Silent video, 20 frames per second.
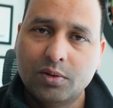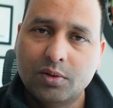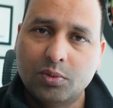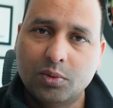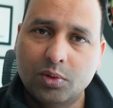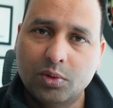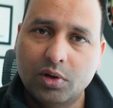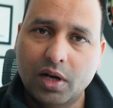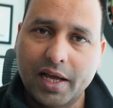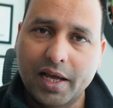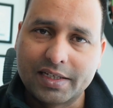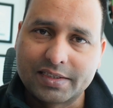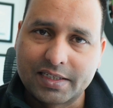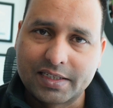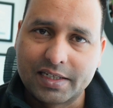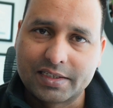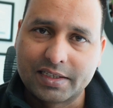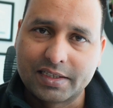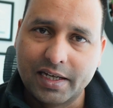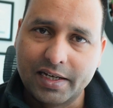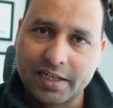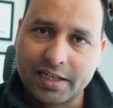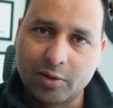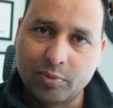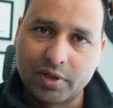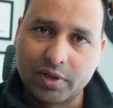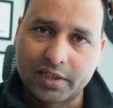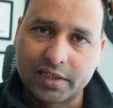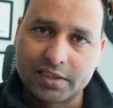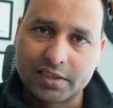will assess any
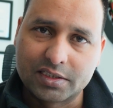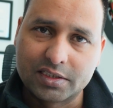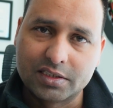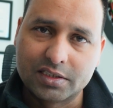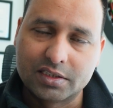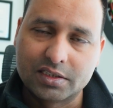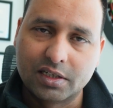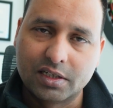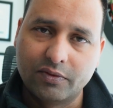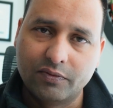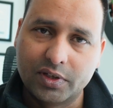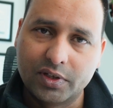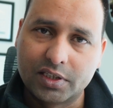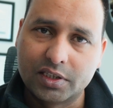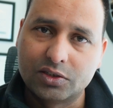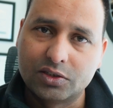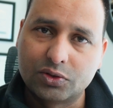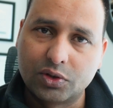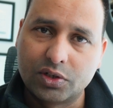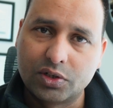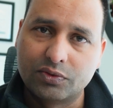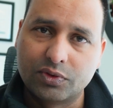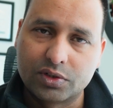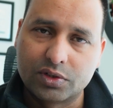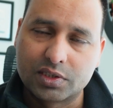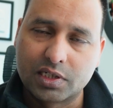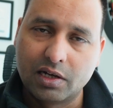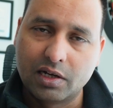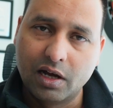applications within 24